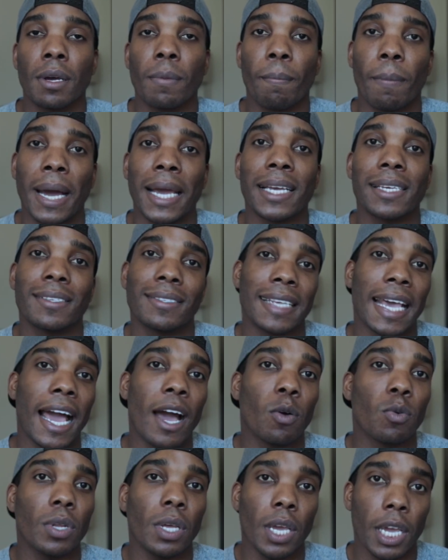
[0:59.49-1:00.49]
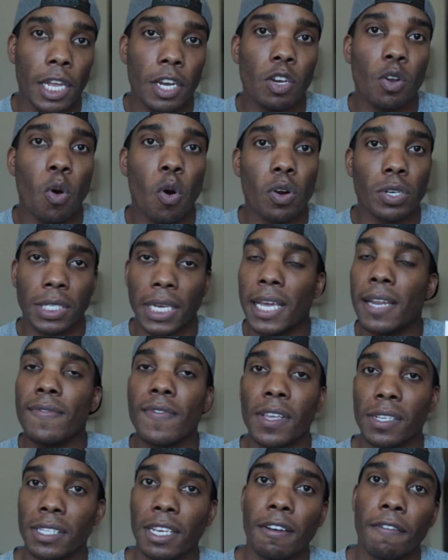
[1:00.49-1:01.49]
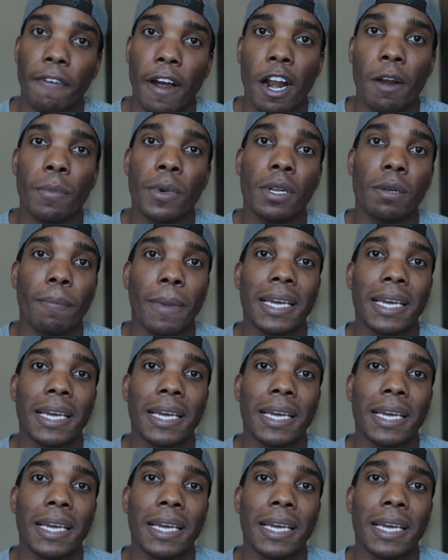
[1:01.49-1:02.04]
mic sound indoors in this environment?